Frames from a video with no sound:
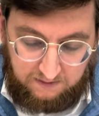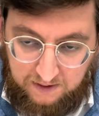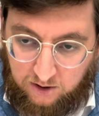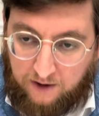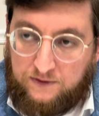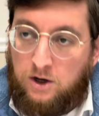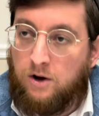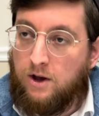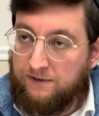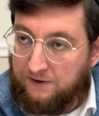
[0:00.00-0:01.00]
And you have to know.
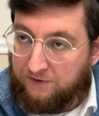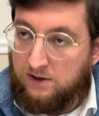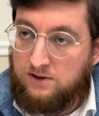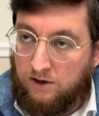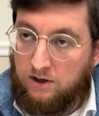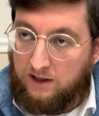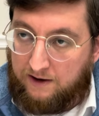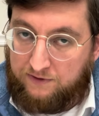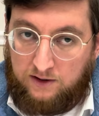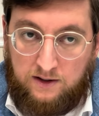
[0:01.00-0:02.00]
You have to first know your
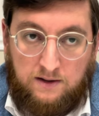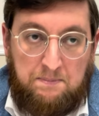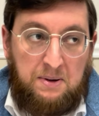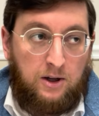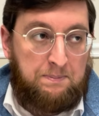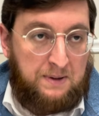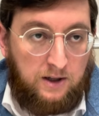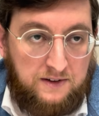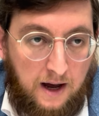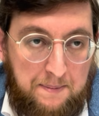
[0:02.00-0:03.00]
level. Said, yeah. Build up.